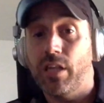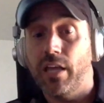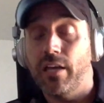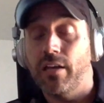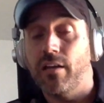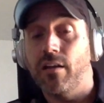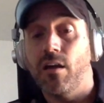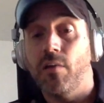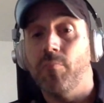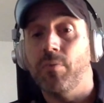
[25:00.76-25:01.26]

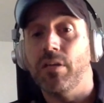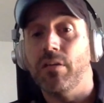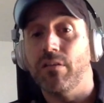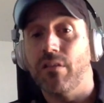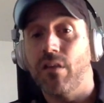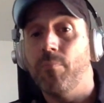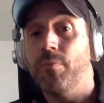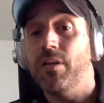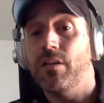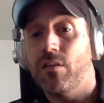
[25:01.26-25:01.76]
related
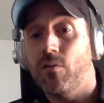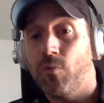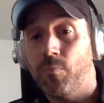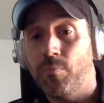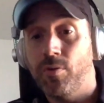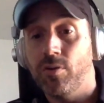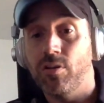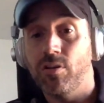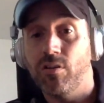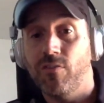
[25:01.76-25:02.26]
companies, companies that
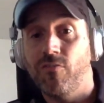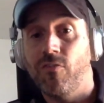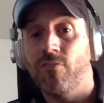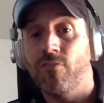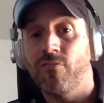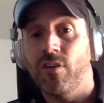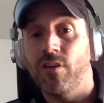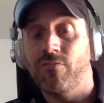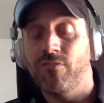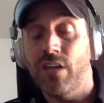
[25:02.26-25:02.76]
were pushing the
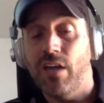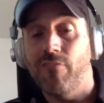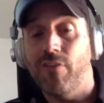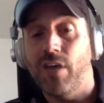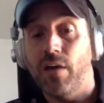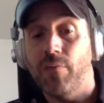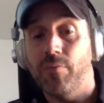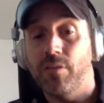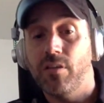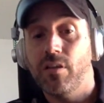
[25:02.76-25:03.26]
forefront of
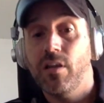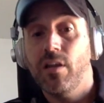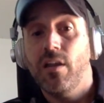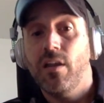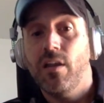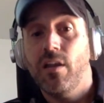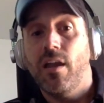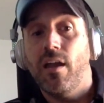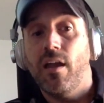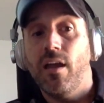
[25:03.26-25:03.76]
DevOps.
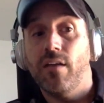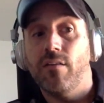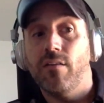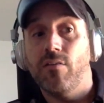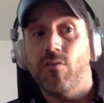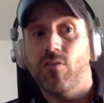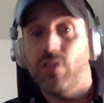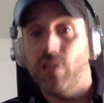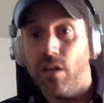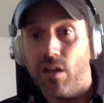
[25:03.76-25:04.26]
And
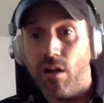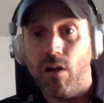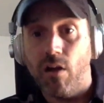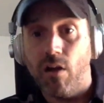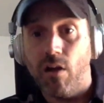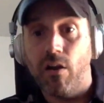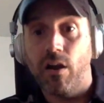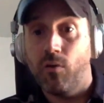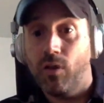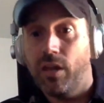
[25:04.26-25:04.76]
so it's like,
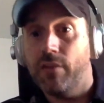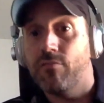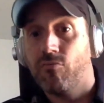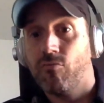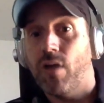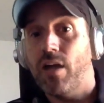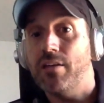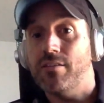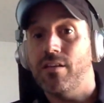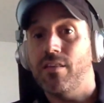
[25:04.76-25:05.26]
all right, well, let's
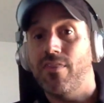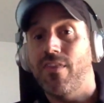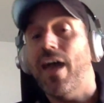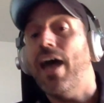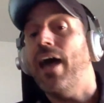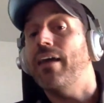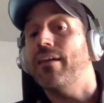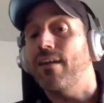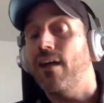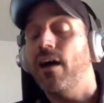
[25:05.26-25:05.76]
write to
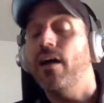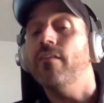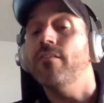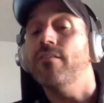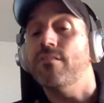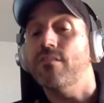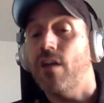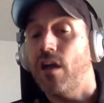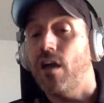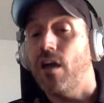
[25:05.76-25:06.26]
that
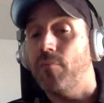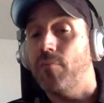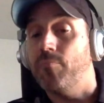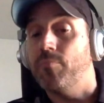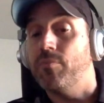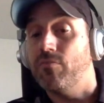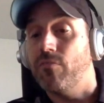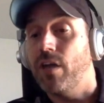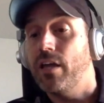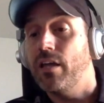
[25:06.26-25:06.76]

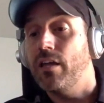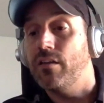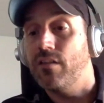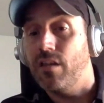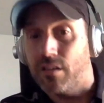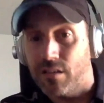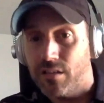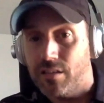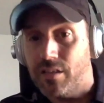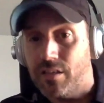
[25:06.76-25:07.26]
concept, right? And
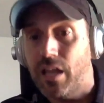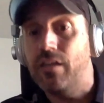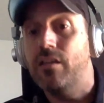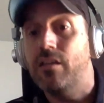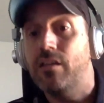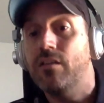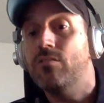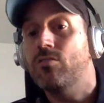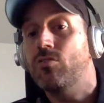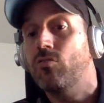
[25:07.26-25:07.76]

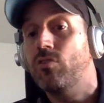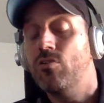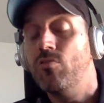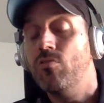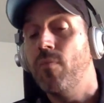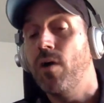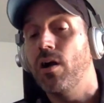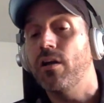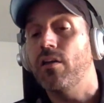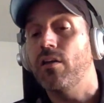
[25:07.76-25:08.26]
extend into a
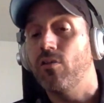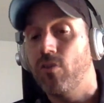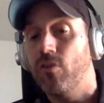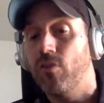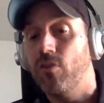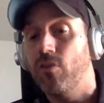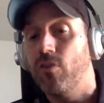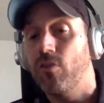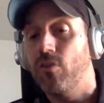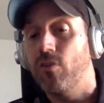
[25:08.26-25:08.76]
new market
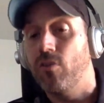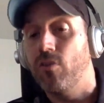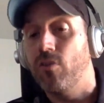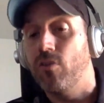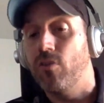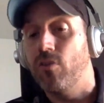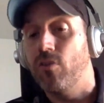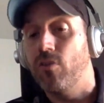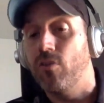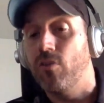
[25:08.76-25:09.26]
or a
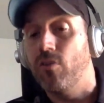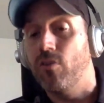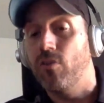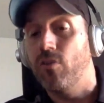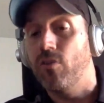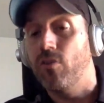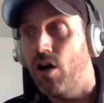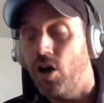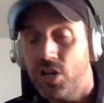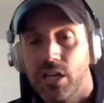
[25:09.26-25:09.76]
new
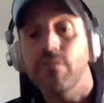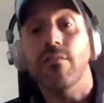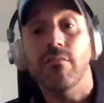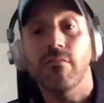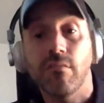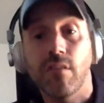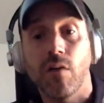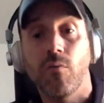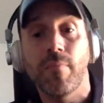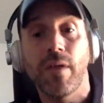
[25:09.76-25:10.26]
uh,
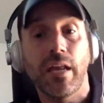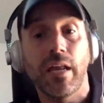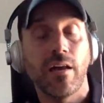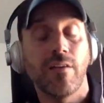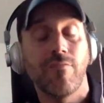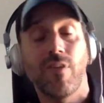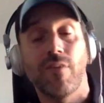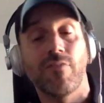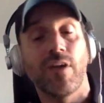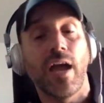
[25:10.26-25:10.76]
audience that we
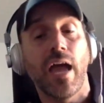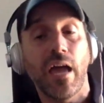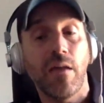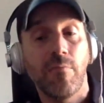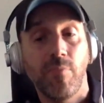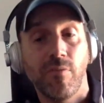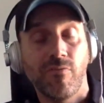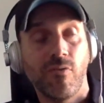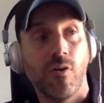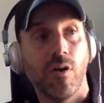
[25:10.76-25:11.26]
may not have
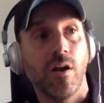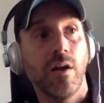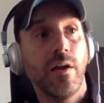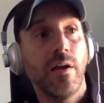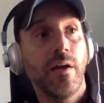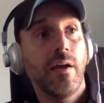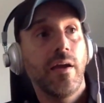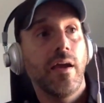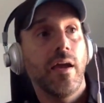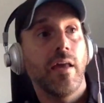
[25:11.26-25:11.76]
ever had
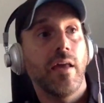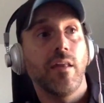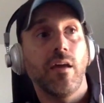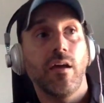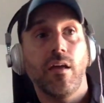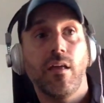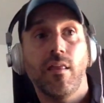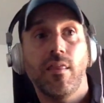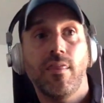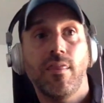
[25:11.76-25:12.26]
before.
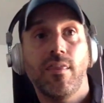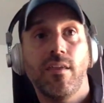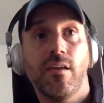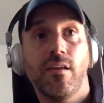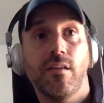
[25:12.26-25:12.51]
And the,